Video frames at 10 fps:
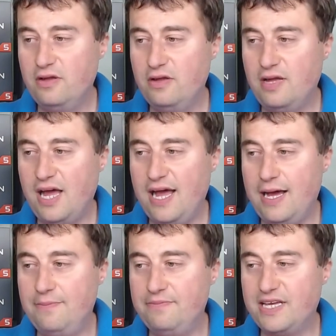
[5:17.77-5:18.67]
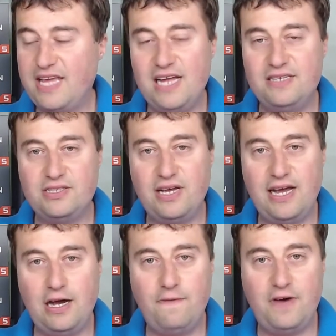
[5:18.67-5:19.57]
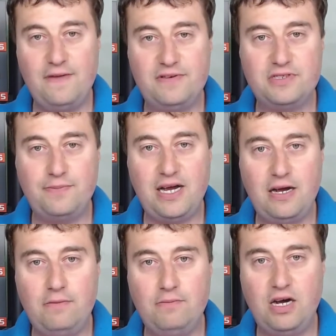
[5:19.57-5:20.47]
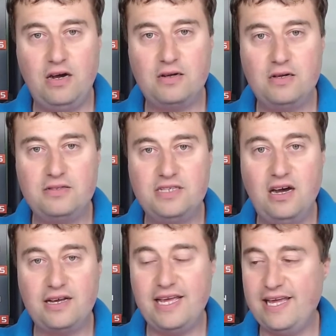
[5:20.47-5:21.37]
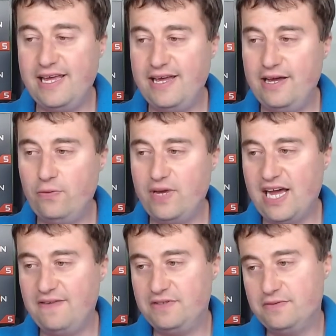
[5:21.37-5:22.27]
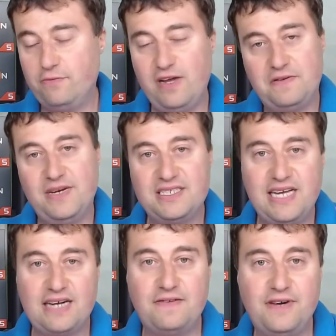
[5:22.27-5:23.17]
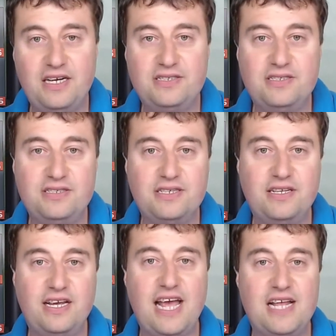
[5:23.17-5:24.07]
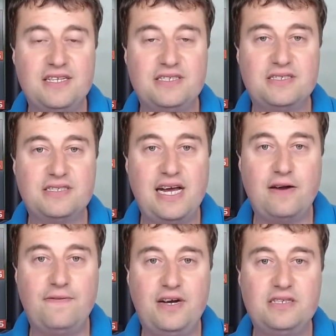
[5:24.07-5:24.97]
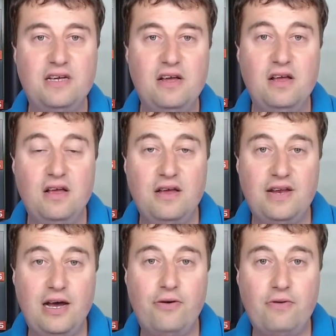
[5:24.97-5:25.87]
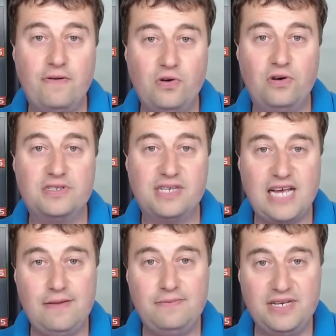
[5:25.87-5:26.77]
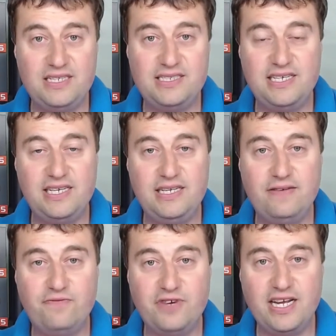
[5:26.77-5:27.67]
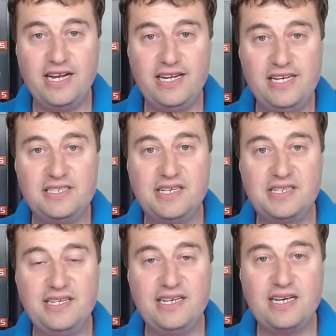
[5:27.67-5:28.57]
Again, to hit our £500 mark target here, we have to make sacrifices, and again, this is a sacrifice. Now, of course, a gaming PC really needs 16